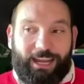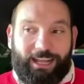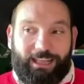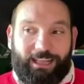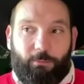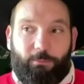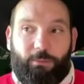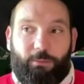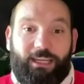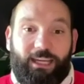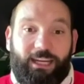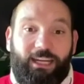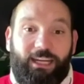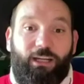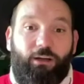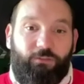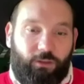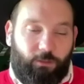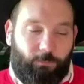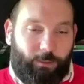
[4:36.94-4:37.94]
at the
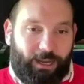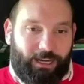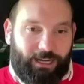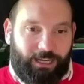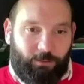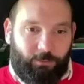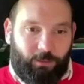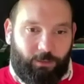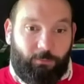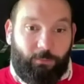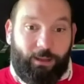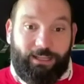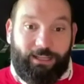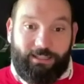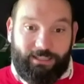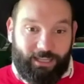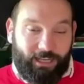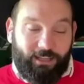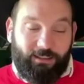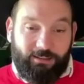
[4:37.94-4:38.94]
beginning of the pandemic
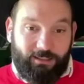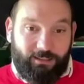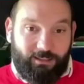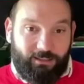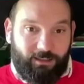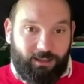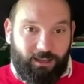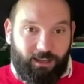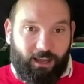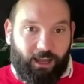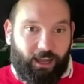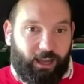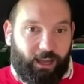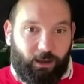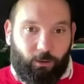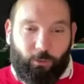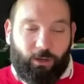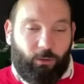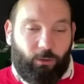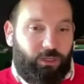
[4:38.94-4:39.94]
made sense
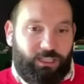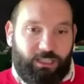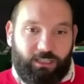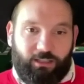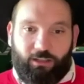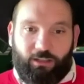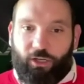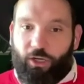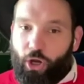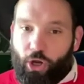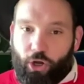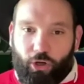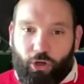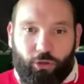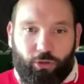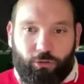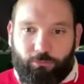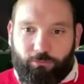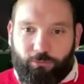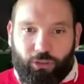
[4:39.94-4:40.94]
uh, when we didn't
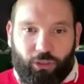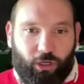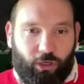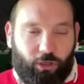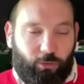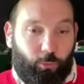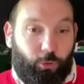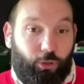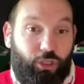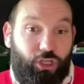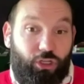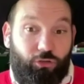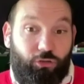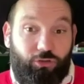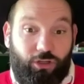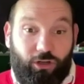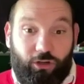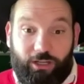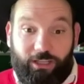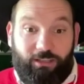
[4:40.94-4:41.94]
know, you know, were
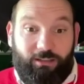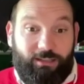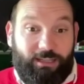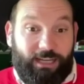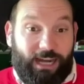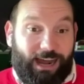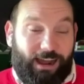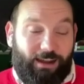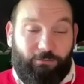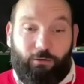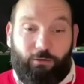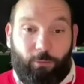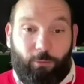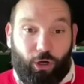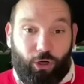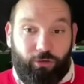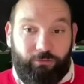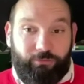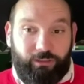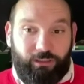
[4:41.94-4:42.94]
children going to die from
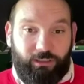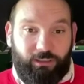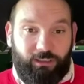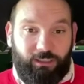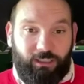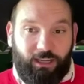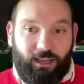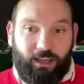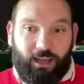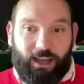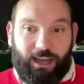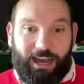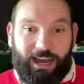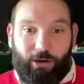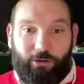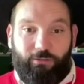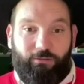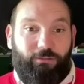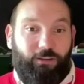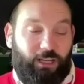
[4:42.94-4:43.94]
COVID? Uh,
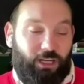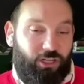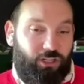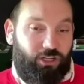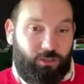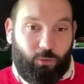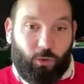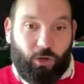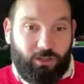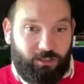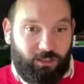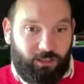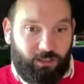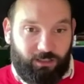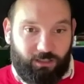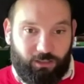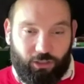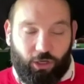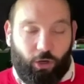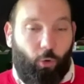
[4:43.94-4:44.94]
how infectious was
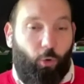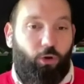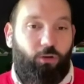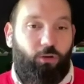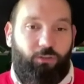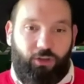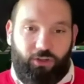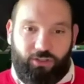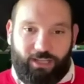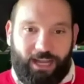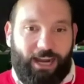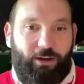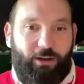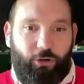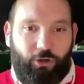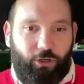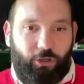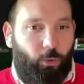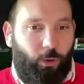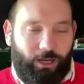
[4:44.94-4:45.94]
it? You know, all of those
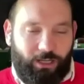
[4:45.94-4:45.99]
unknown